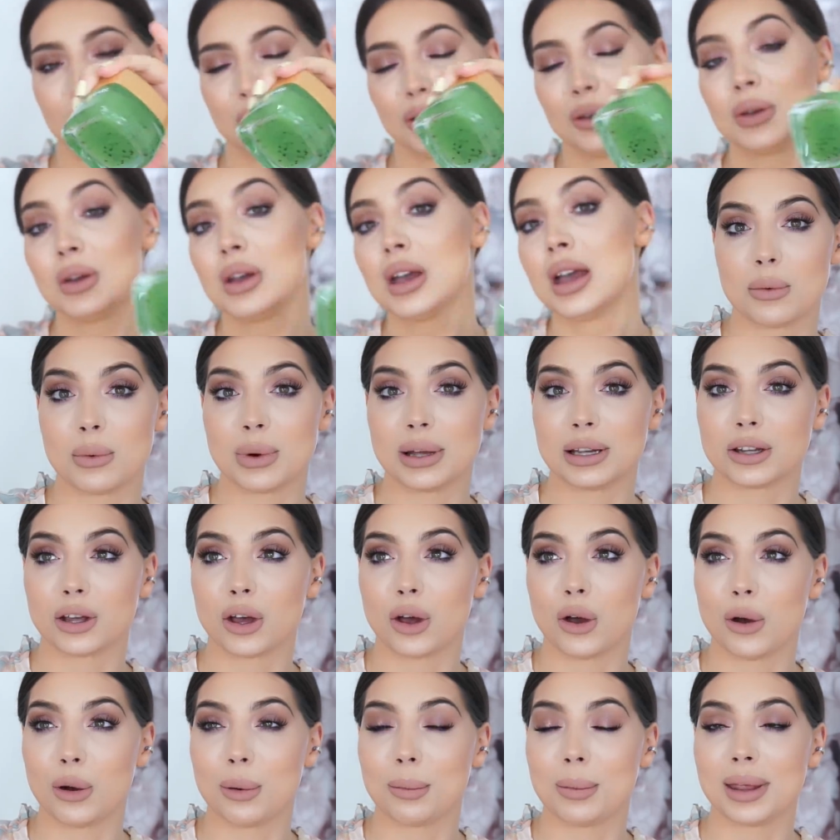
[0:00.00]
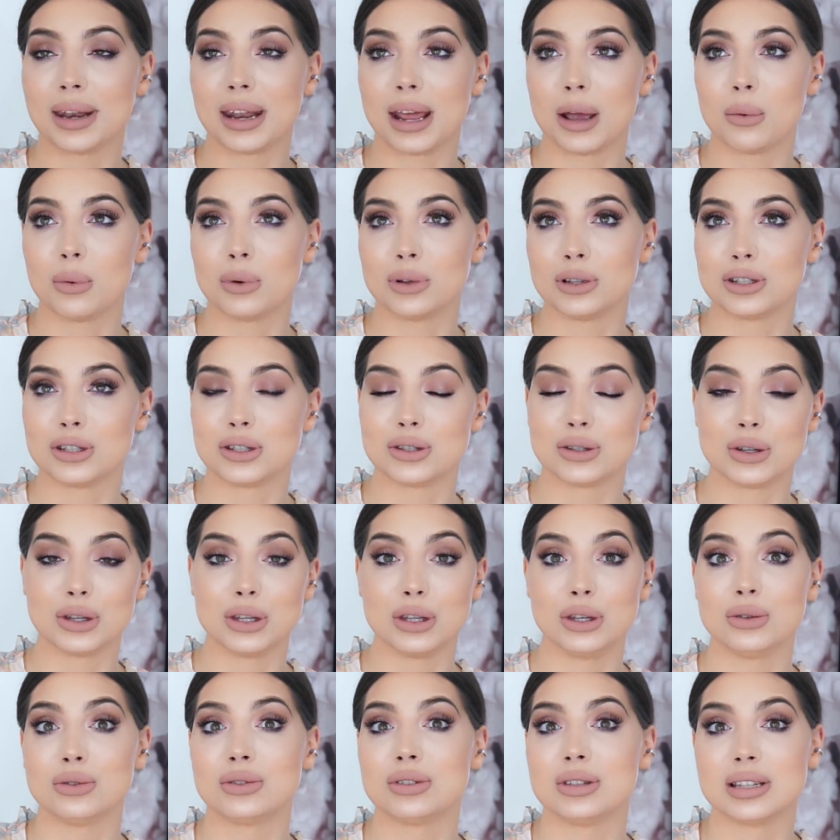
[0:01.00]
you, I went home and I wanted to
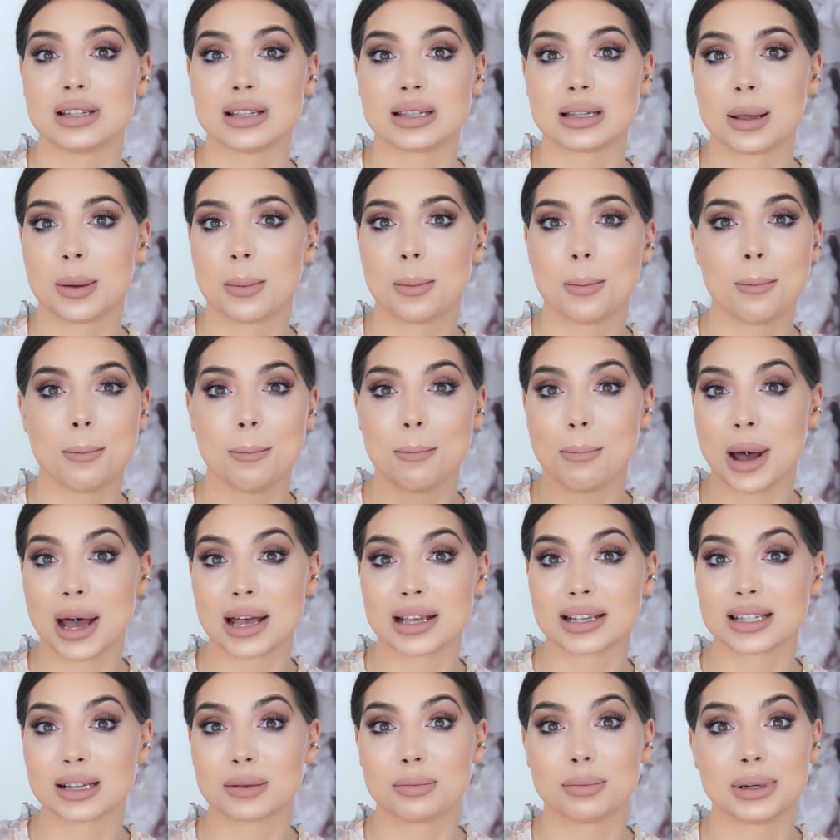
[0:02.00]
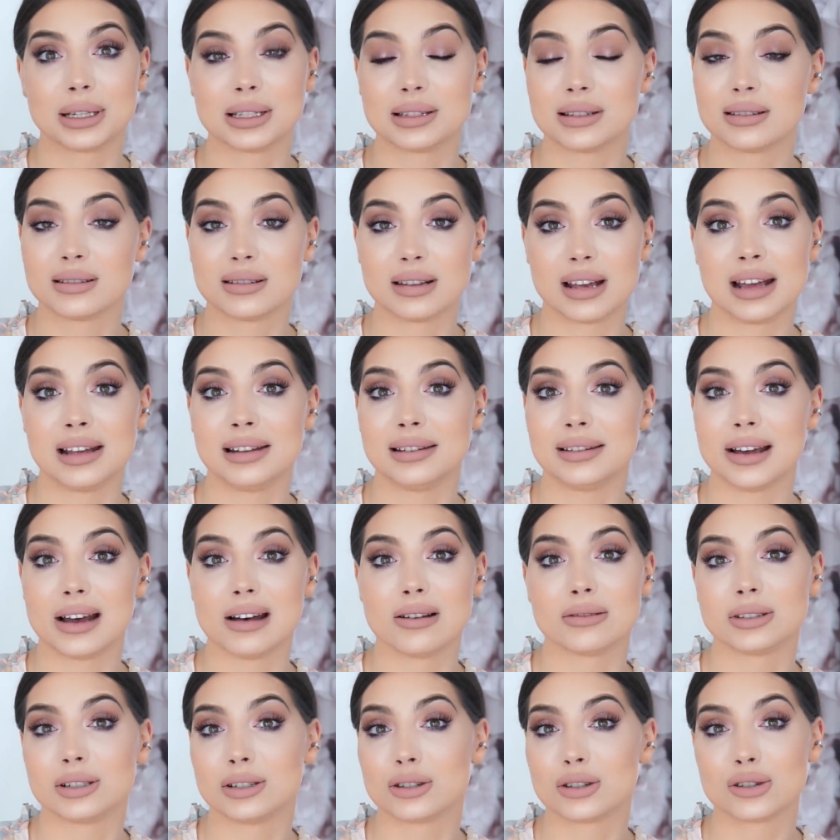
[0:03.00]
use this mask, but turned
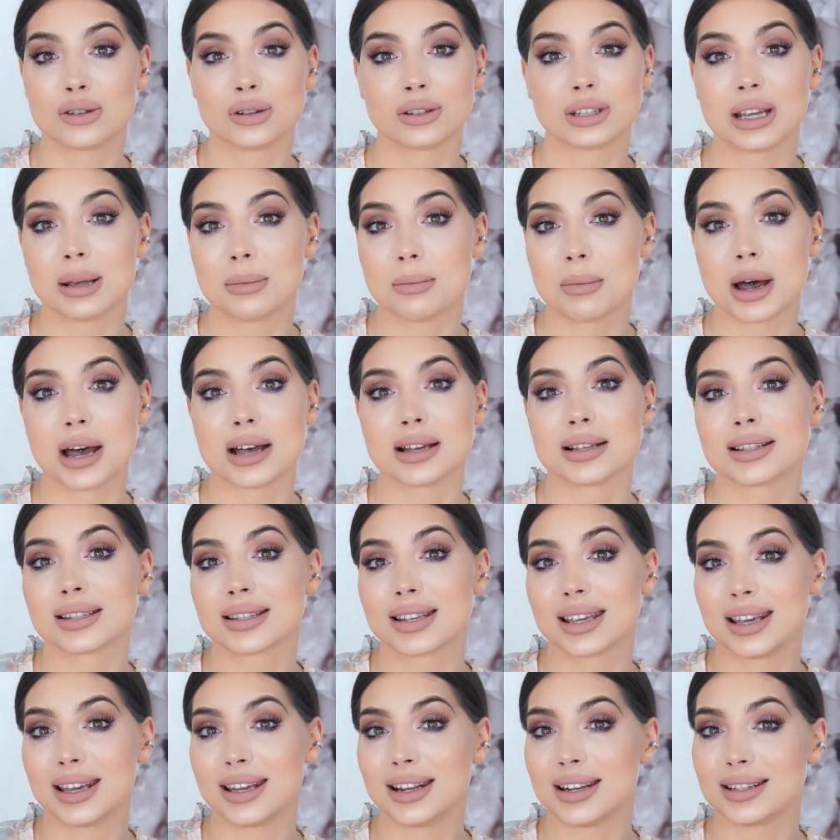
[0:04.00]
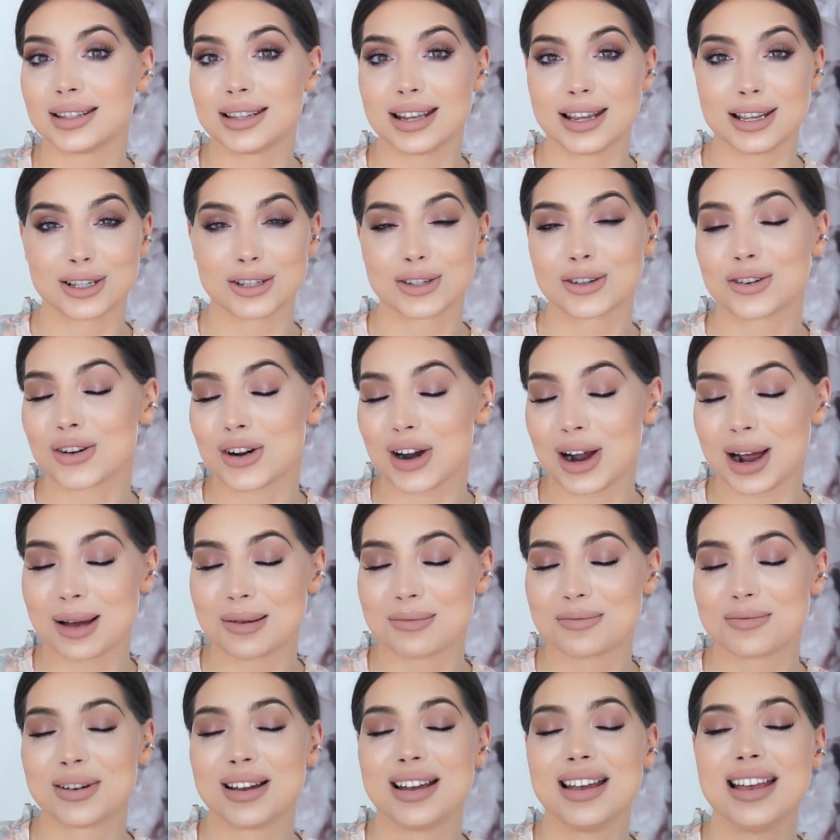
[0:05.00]
out it's not a mask, it is a
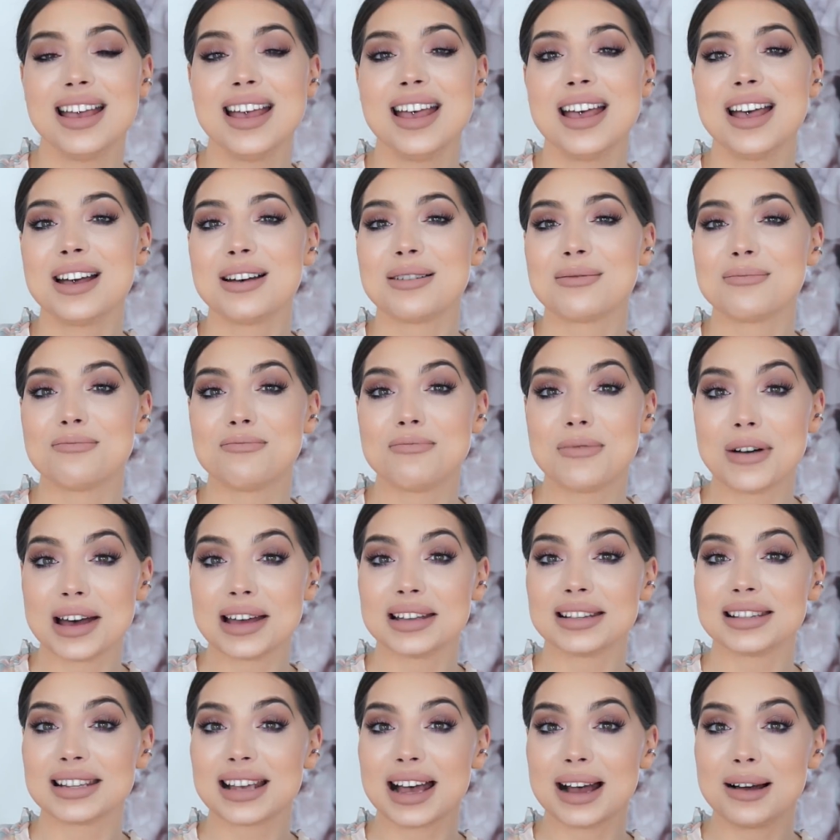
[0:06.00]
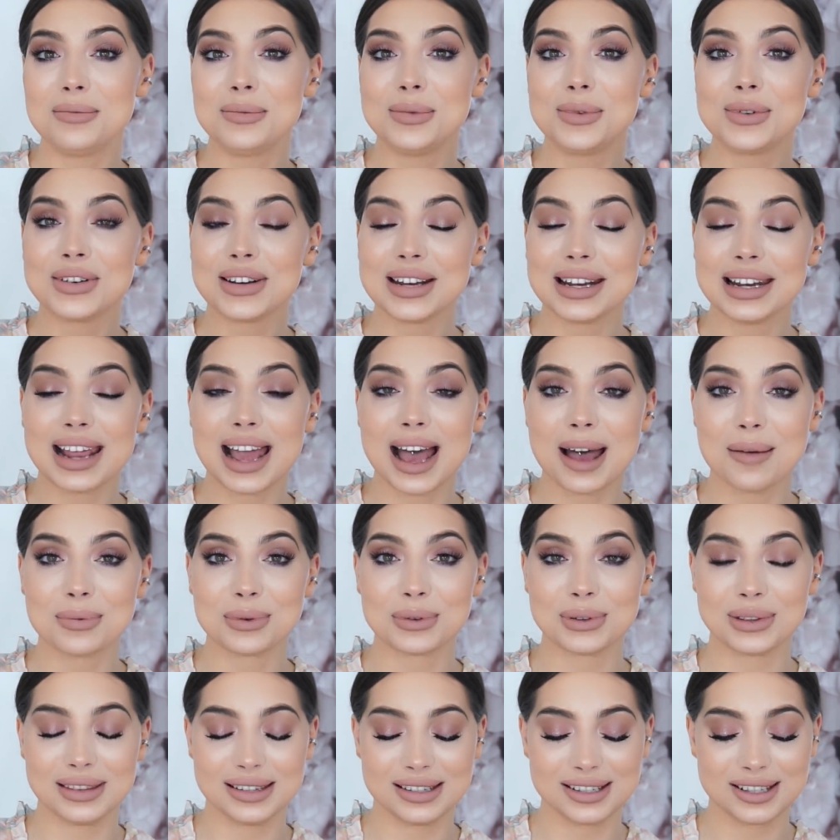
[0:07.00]
scrub. But I'm really
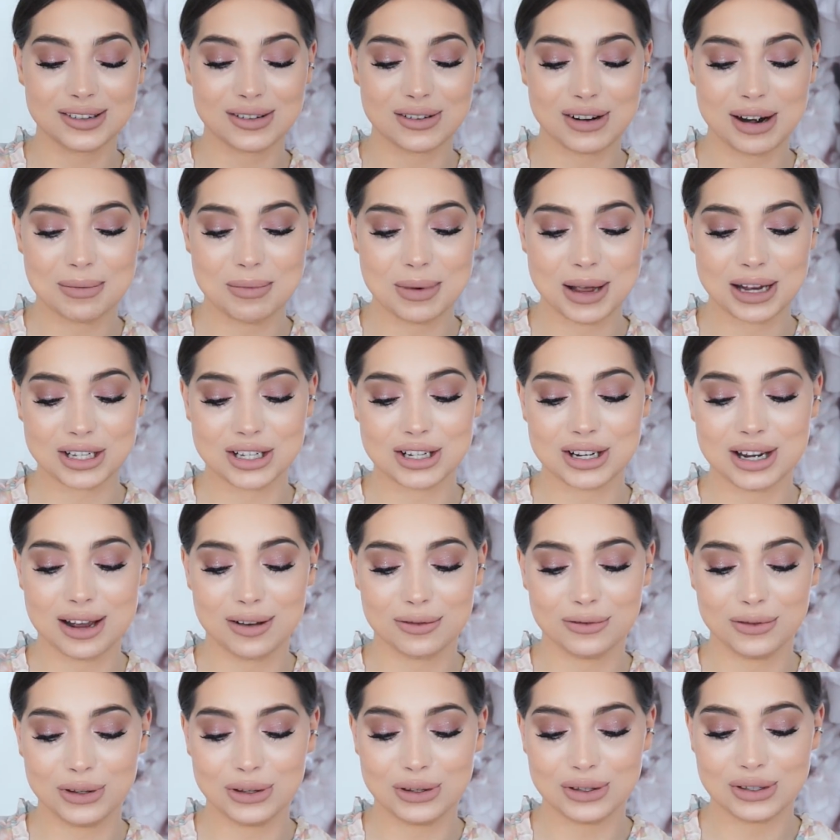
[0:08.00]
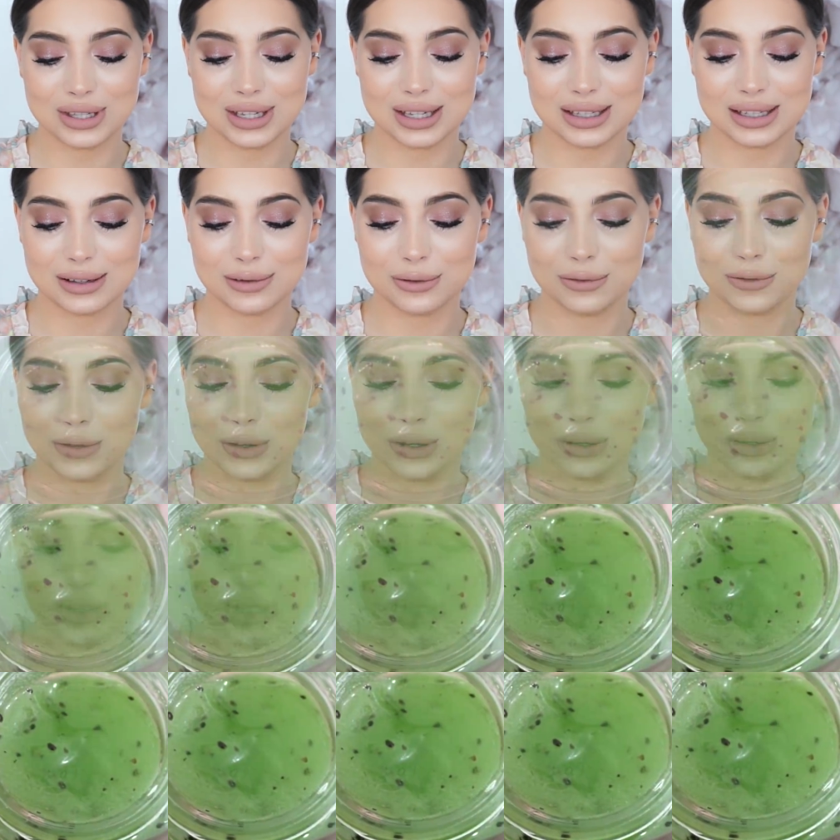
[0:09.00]
happy with this scrub. Actually, I've used it a few
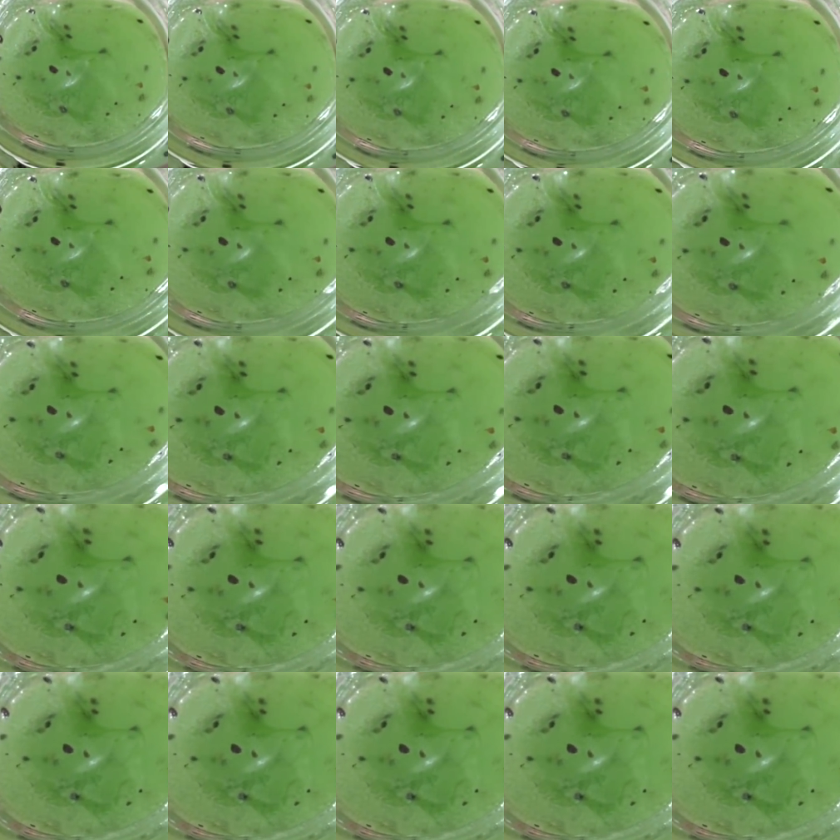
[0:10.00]
times already